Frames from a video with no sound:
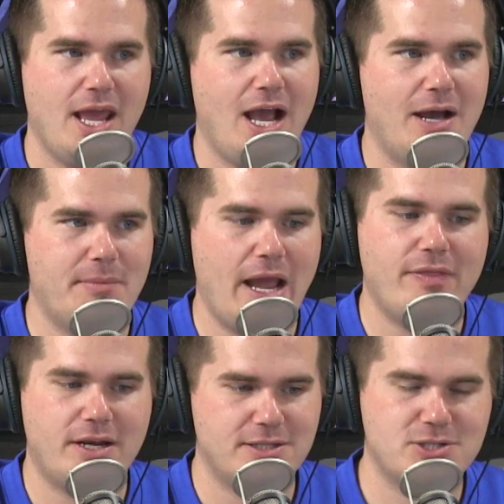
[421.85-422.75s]
and
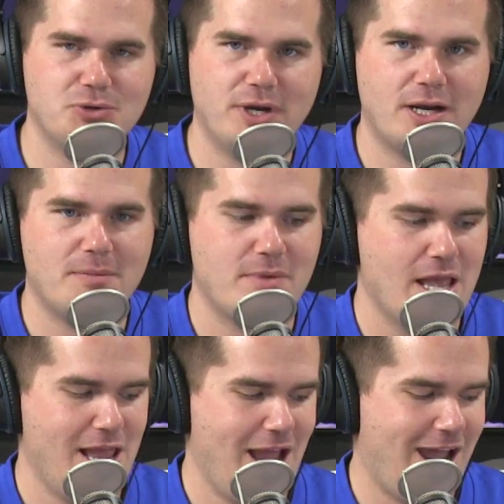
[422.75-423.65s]
then it's doing them.
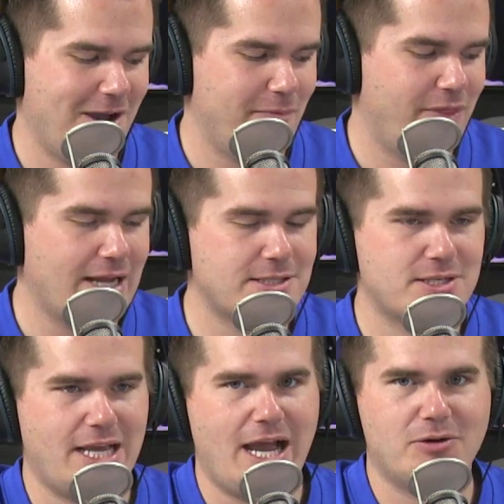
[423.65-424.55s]

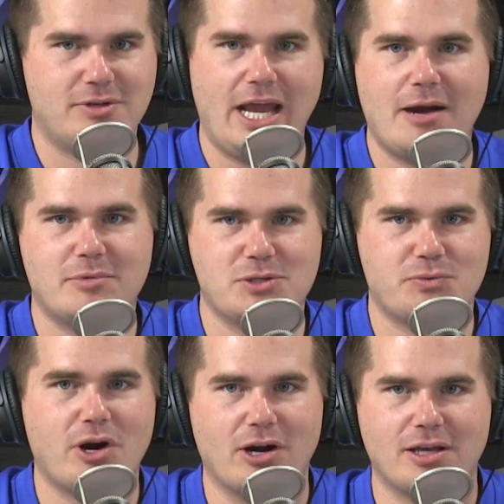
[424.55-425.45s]
That's how cameras
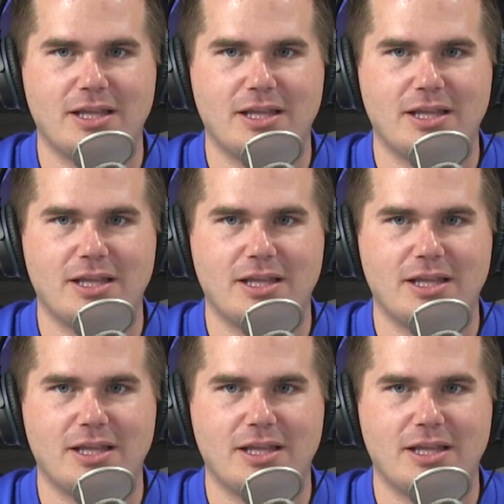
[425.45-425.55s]
work.